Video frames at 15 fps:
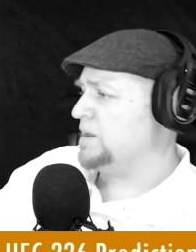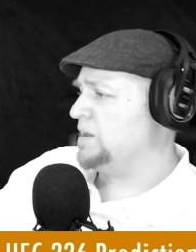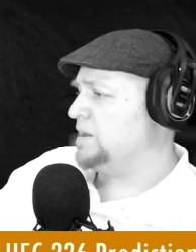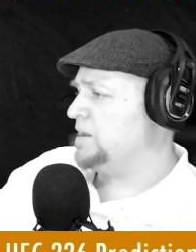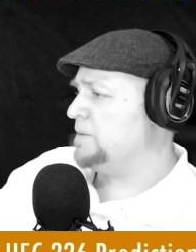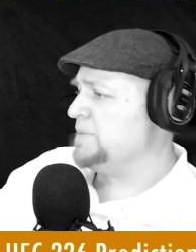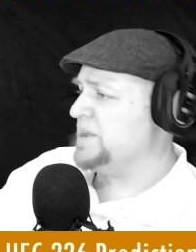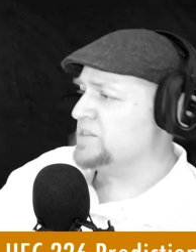
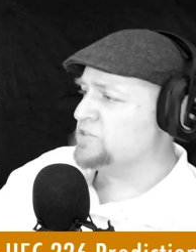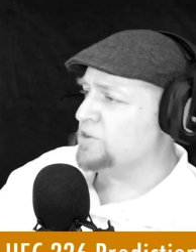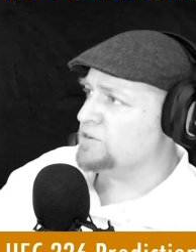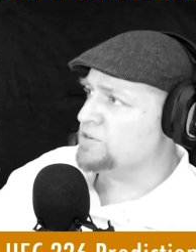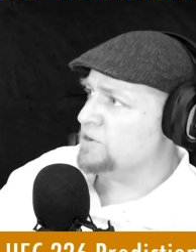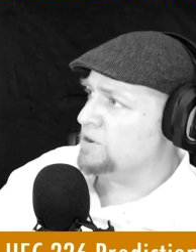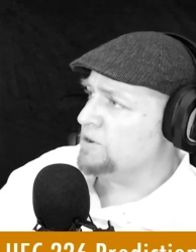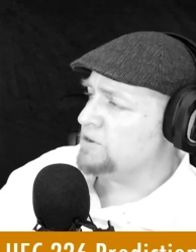I mean, it's hard
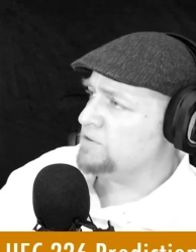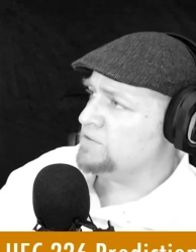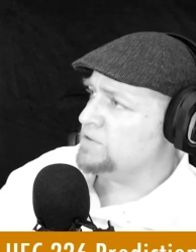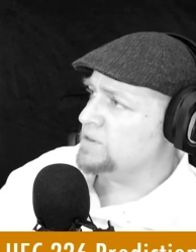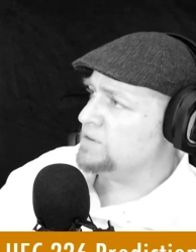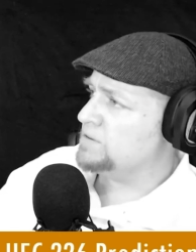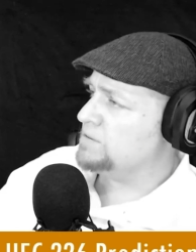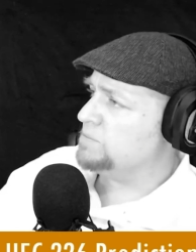to argue
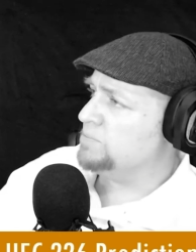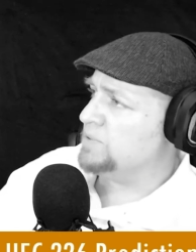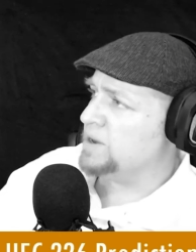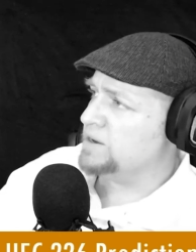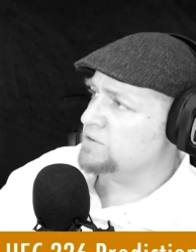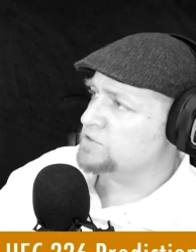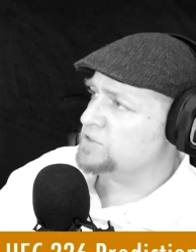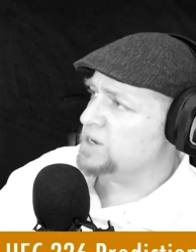that Brian
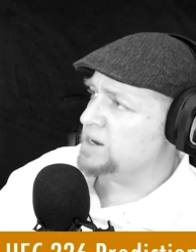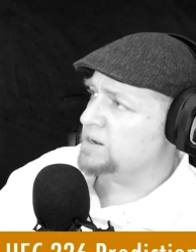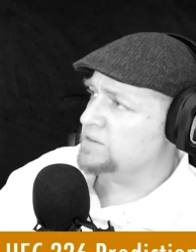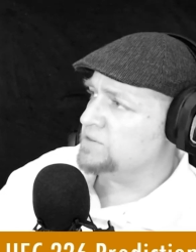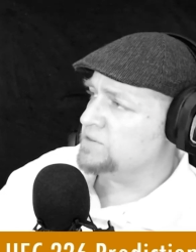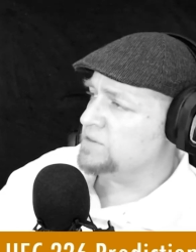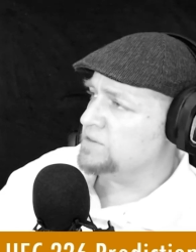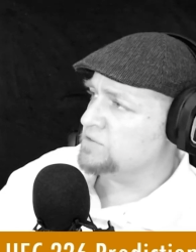Ortega
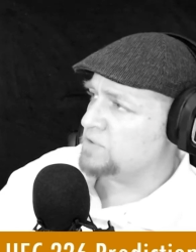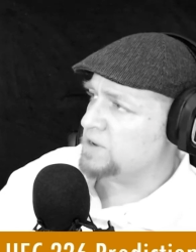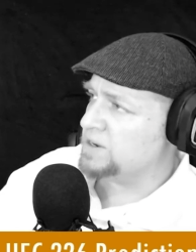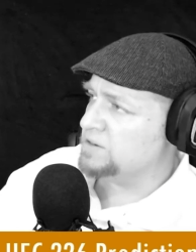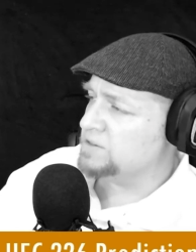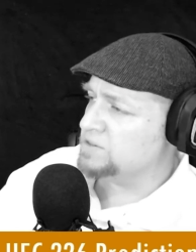is right on his